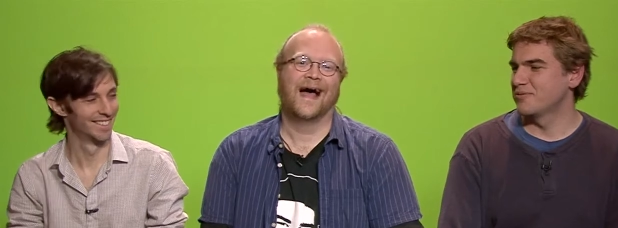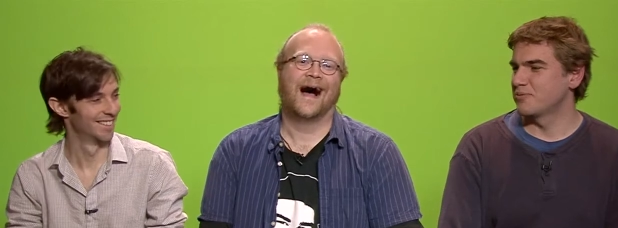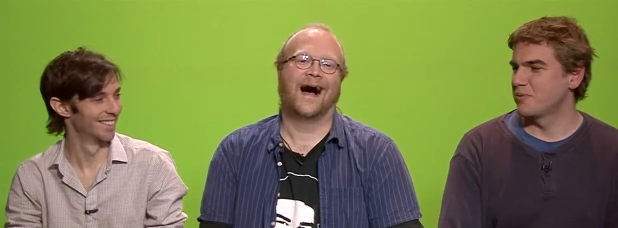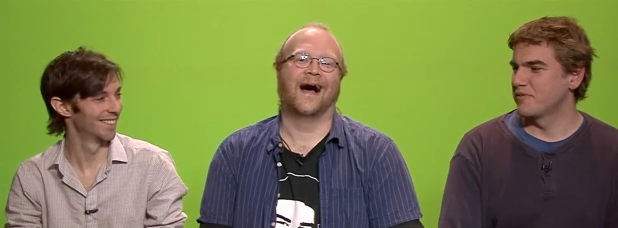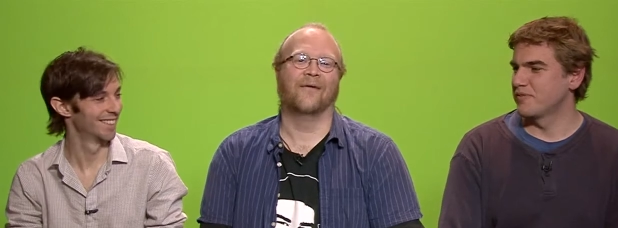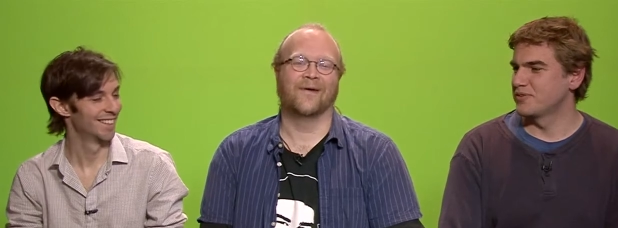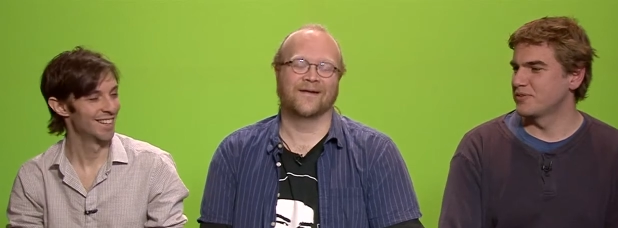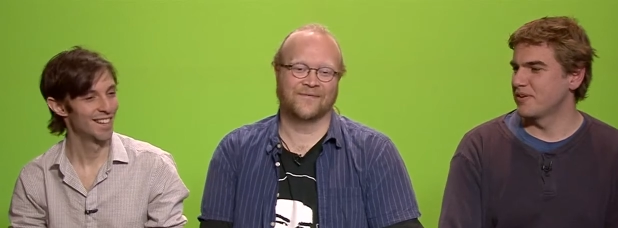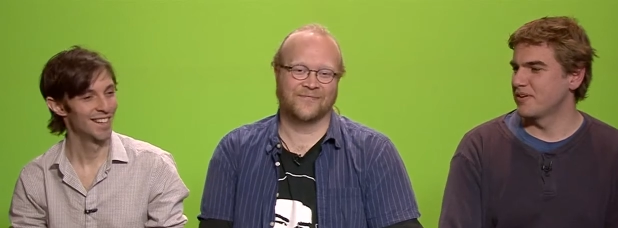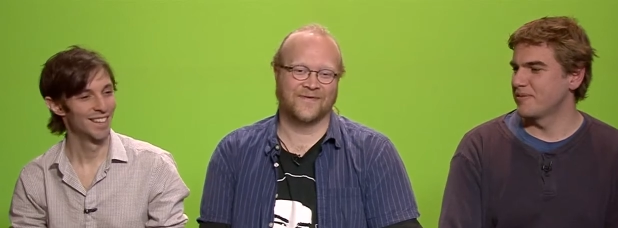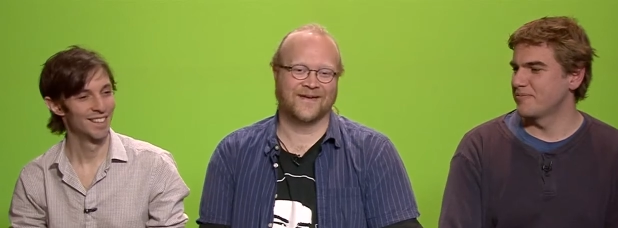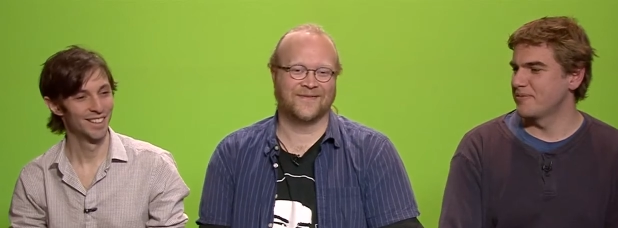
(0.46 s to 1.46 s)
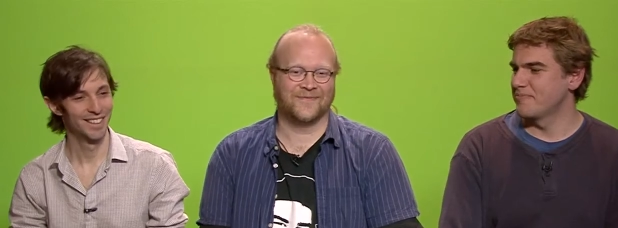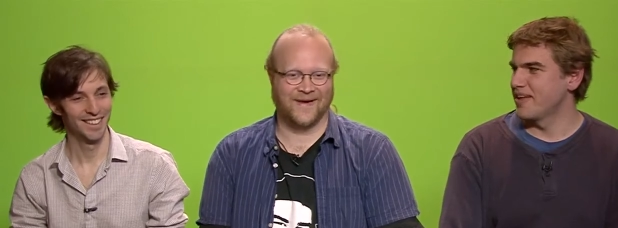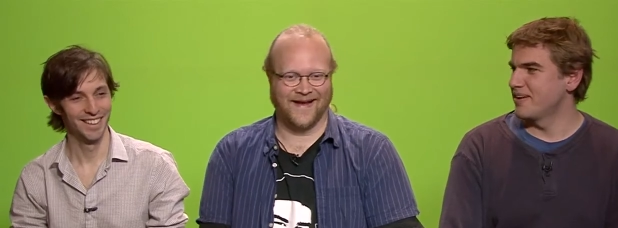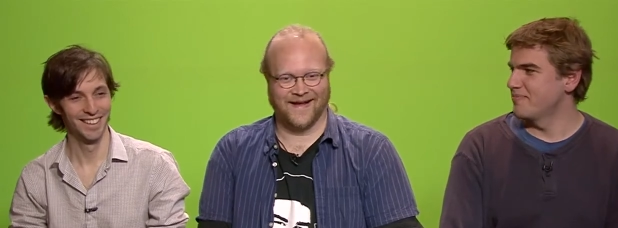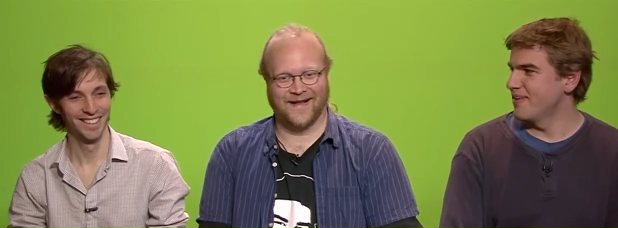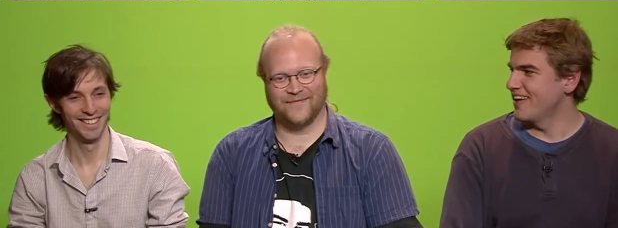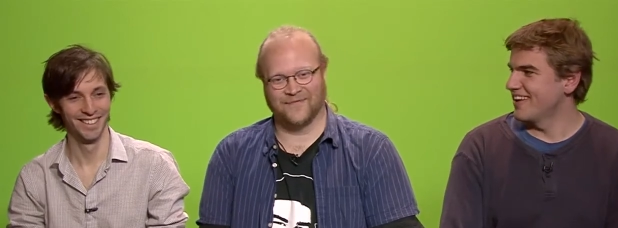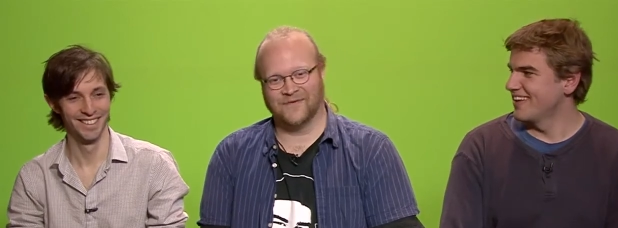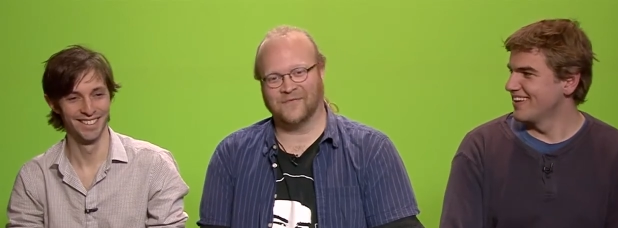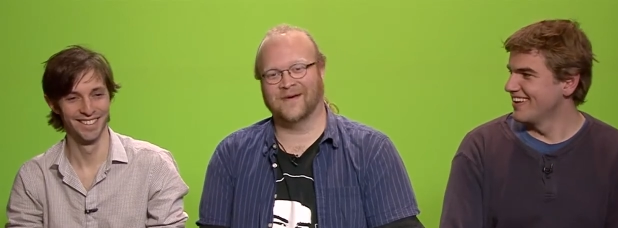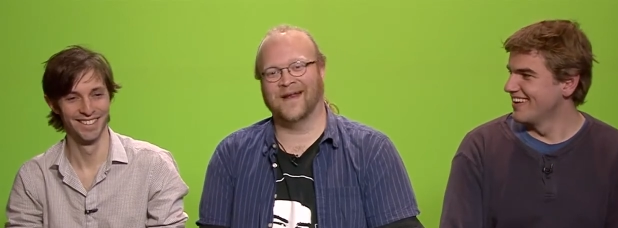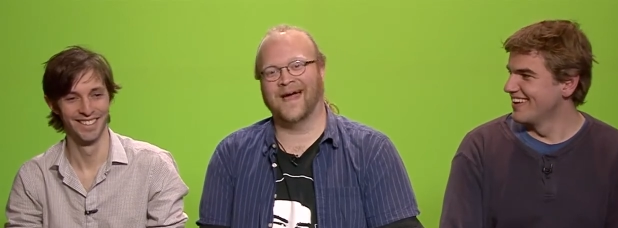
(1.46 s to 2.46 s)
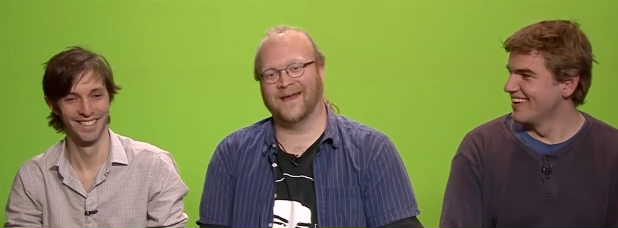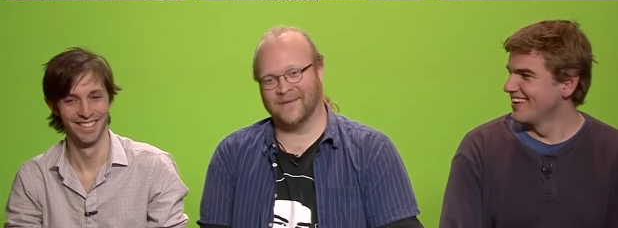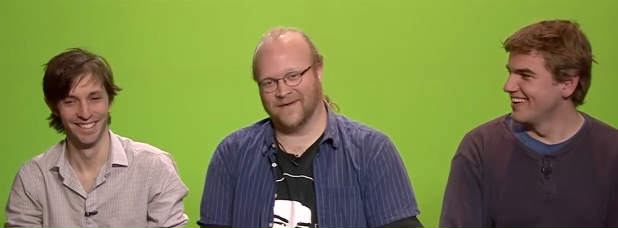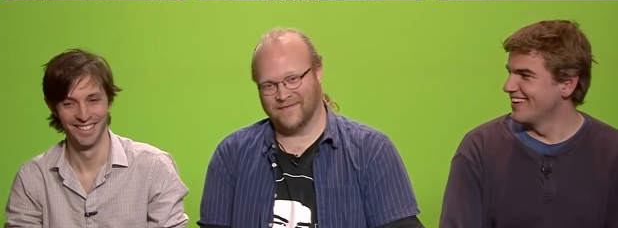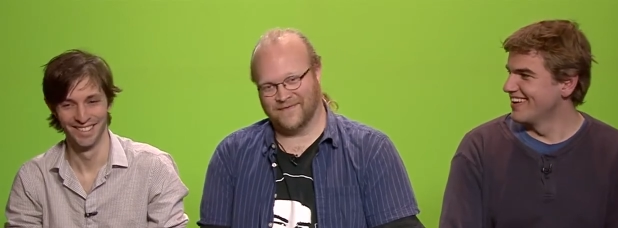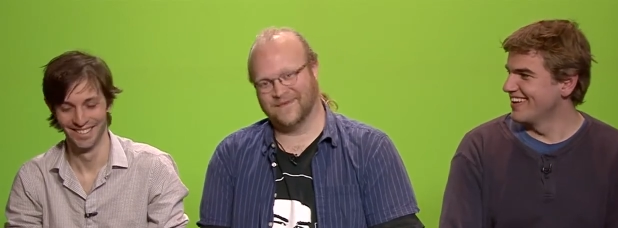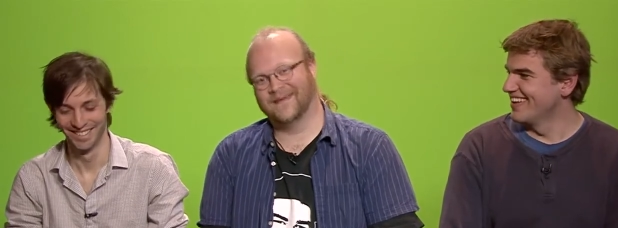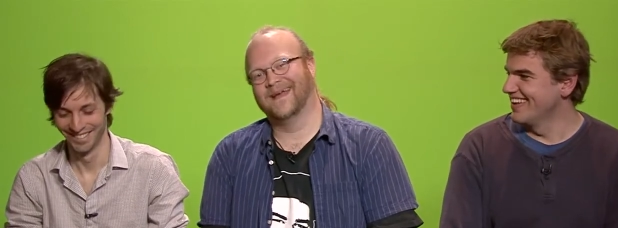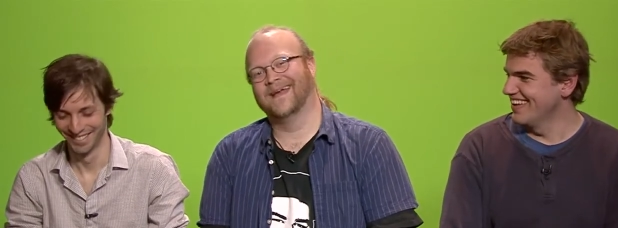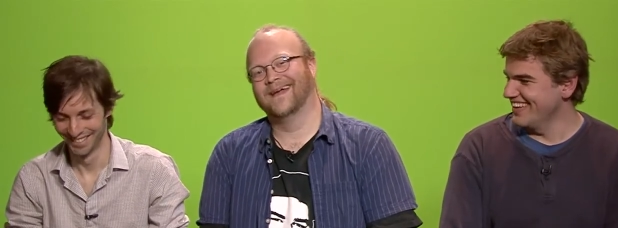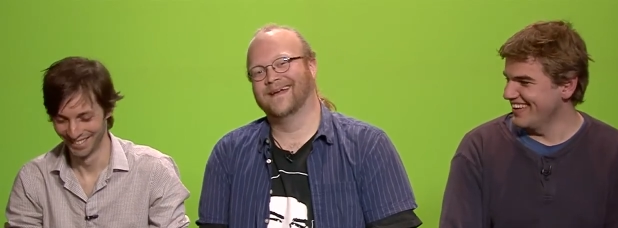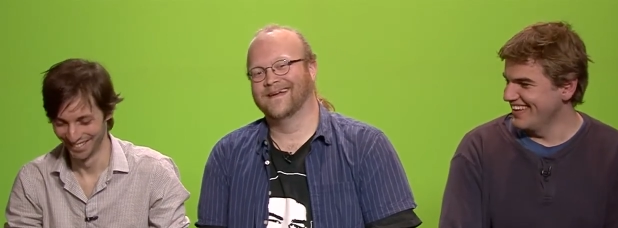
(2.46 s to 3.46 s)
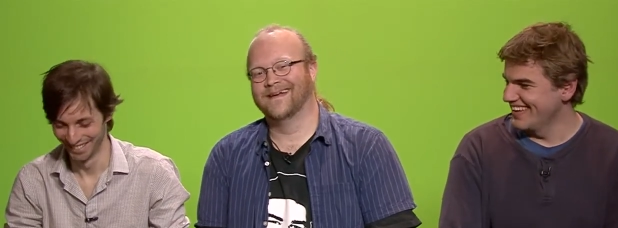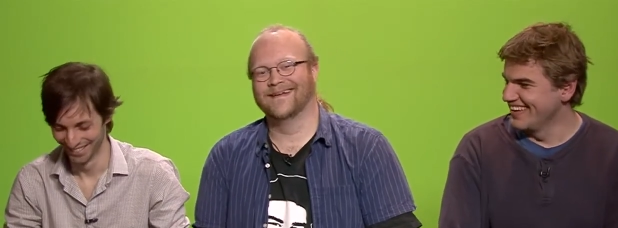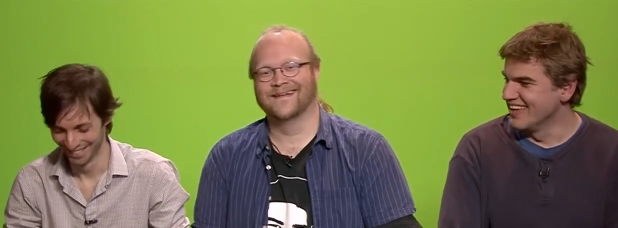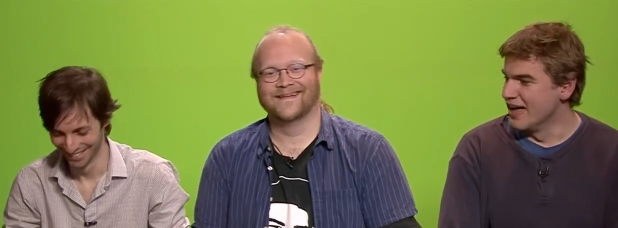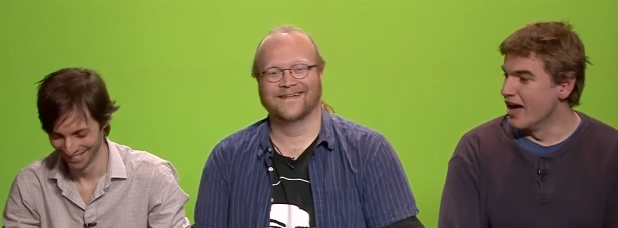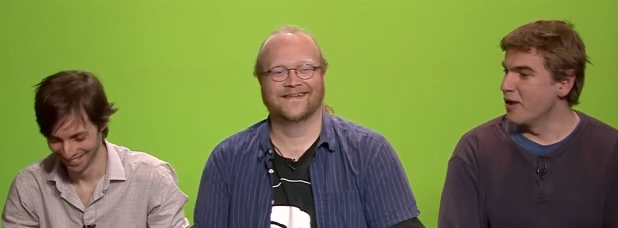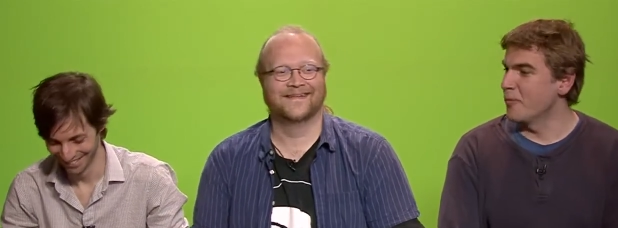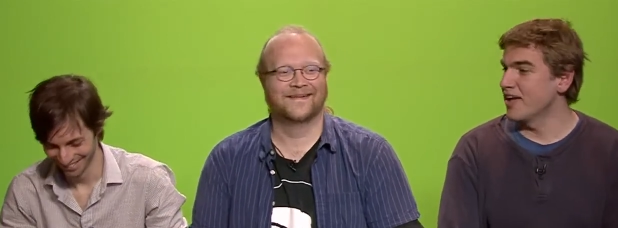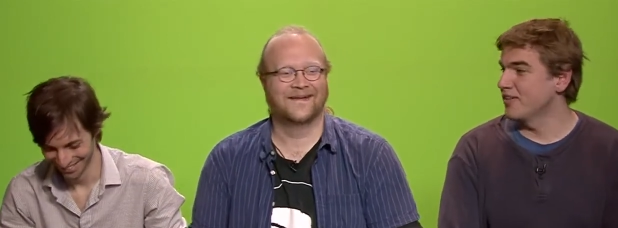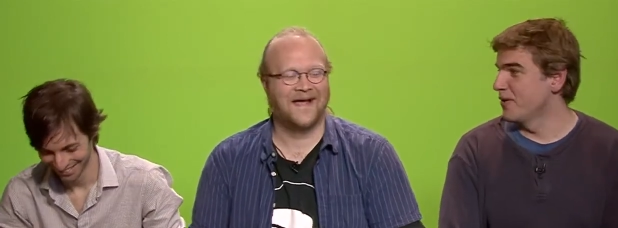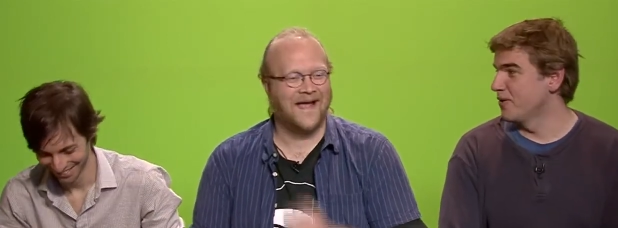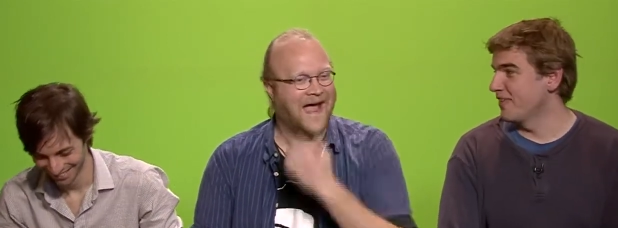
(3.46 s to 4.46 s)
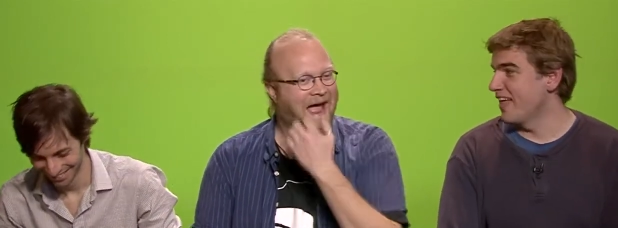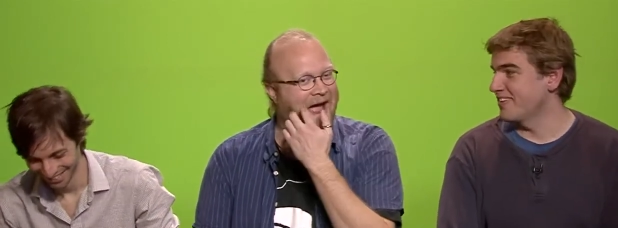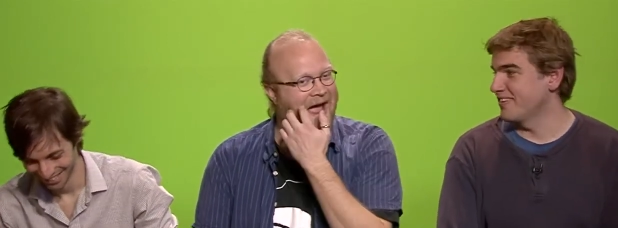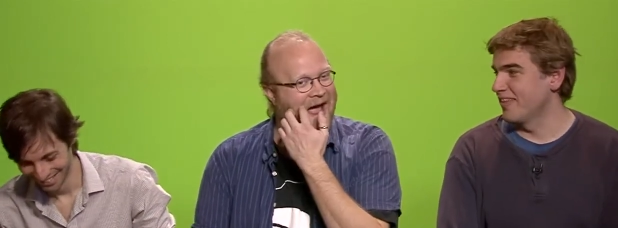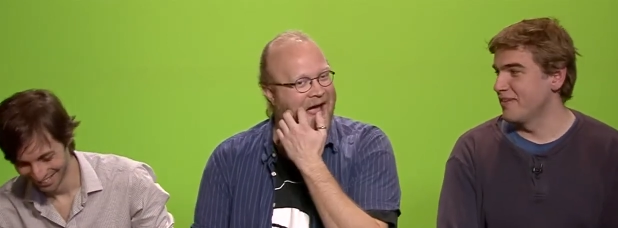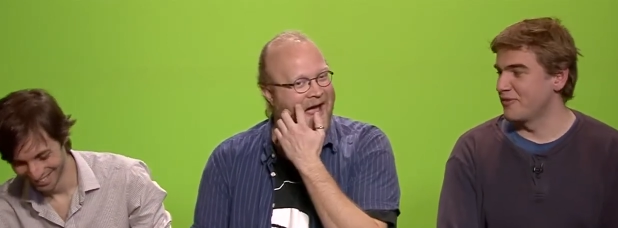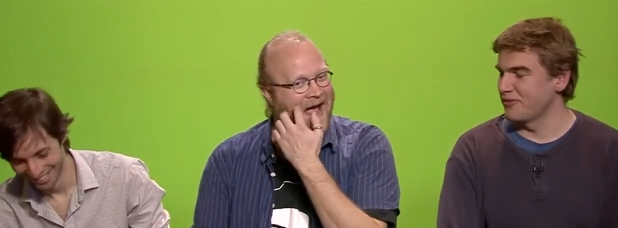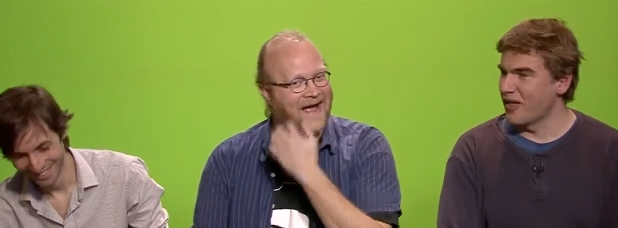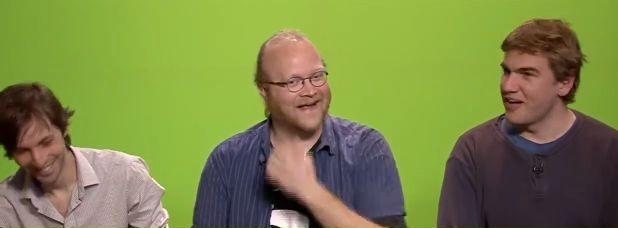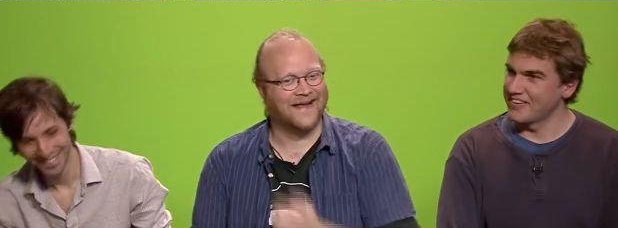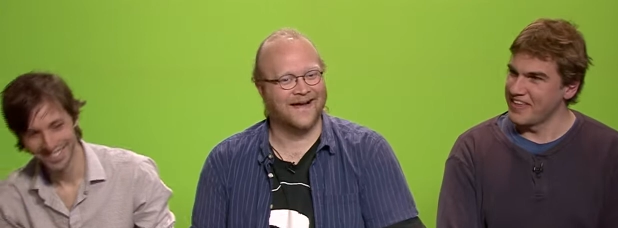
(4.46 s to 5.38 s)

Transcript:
Speaker 1: Hi, welcome to Figgins Wake. It's Riverrun Adam Eves. I want to learn to last a little longer.